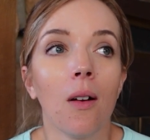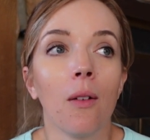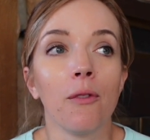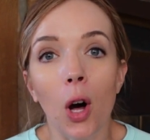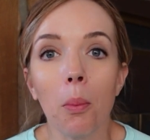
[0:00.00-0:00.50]

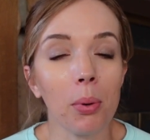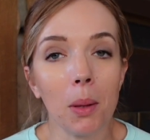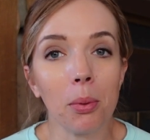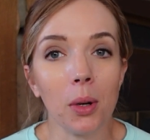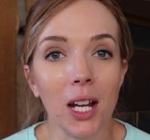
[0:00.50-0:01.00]
fall
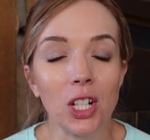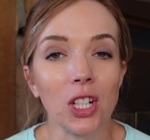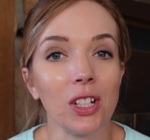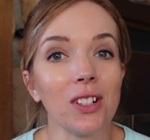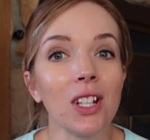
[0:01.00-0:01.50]

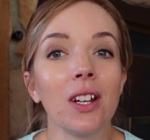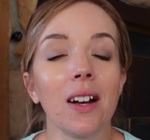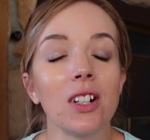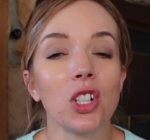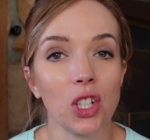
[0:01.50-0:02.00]
preparation
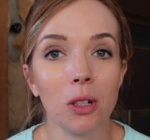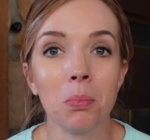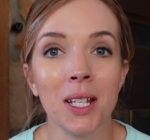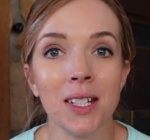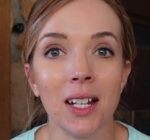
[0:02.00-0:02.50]
should
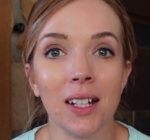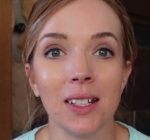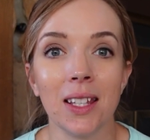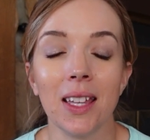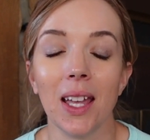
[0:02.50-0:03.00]
be
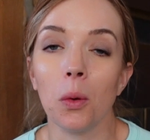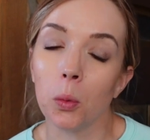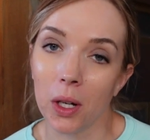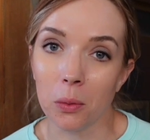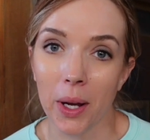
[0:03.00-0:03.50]
done in
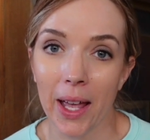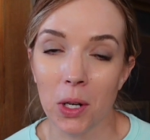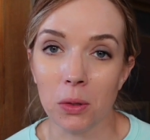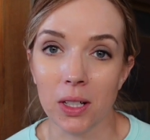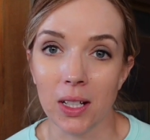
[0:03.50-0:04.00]
one way
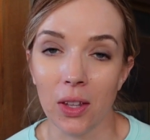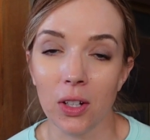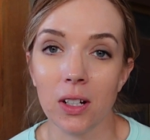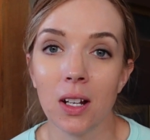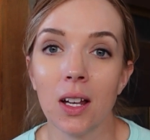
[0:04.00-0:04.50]
or
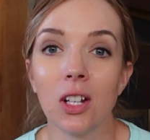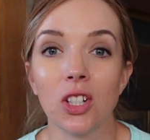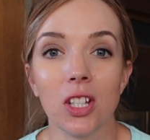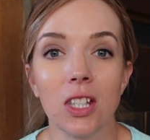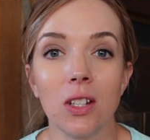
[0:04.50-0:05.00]
another
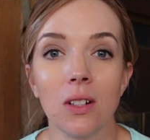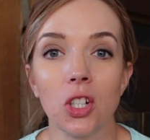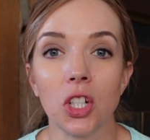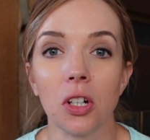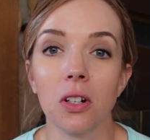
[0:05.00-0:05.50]
just to
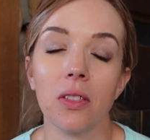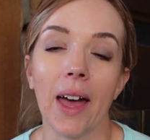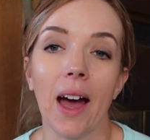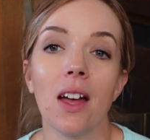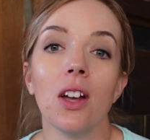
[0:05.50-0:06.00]
ensure
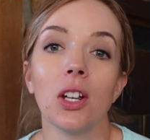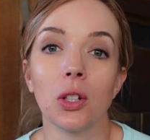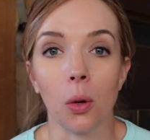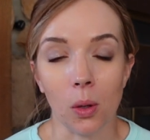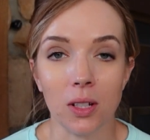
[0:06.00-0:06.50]
that
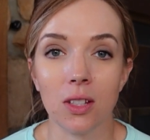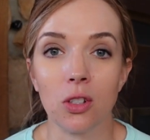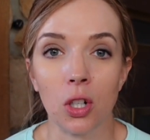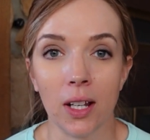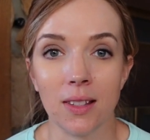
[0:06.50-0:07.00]
your horses
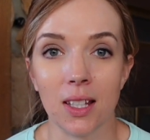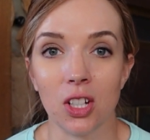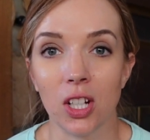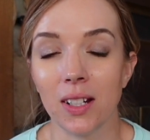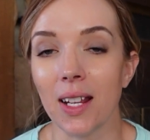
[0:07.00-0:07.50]

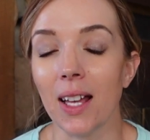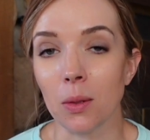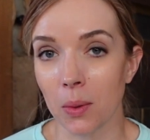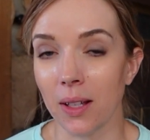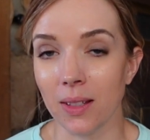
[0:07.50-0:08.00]
transition
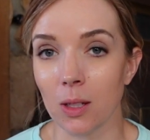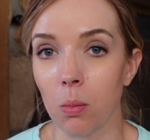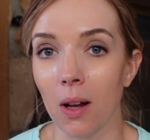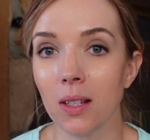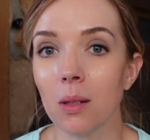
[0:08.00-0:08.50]
as well as
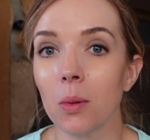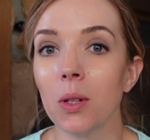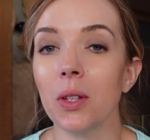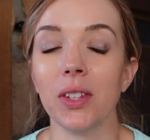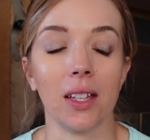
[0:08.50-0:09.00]

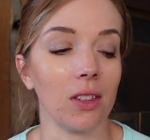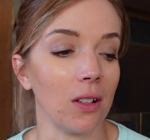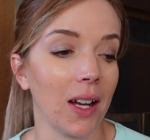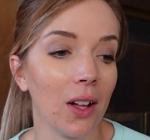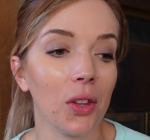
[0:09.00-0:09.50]
possible, that
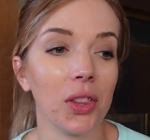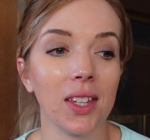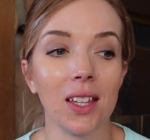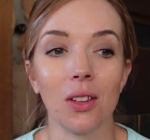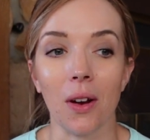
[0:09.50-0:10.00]
they're
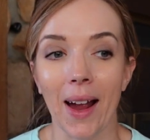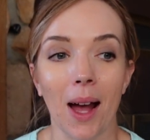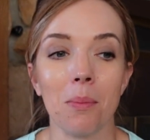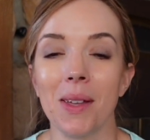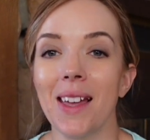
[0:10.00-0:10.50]
healthy, they're
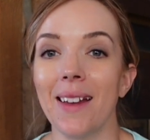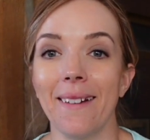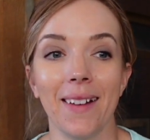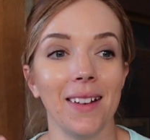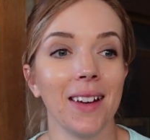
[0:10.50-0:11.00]
happy,
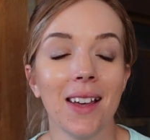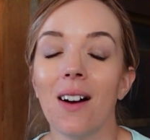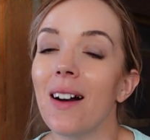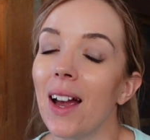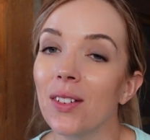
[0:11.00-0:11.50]
and
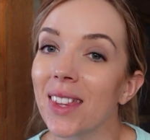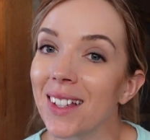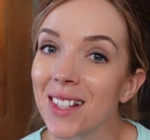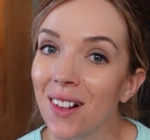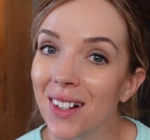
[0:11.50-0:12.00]
everything
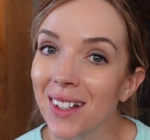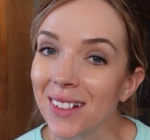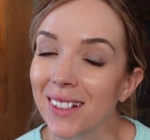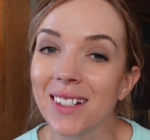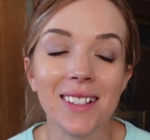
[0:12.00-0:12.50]
is all good.
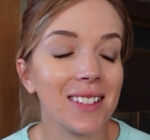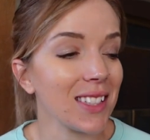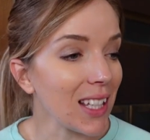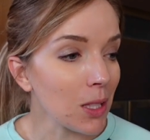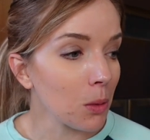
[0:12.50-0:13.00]

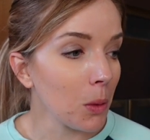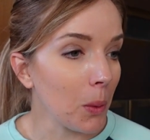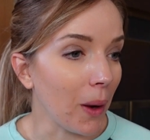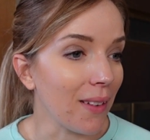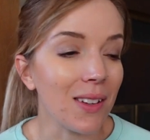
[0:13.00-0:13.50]
Because that's what we
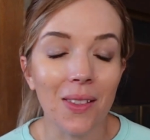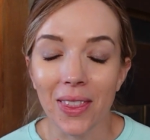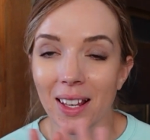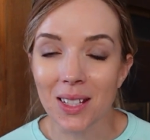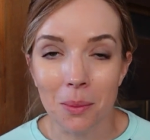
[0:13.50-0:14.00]
want,
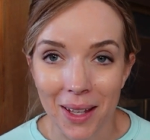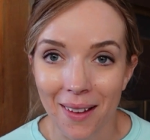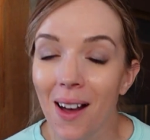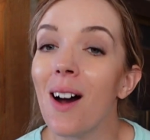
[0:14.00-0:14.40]
things to be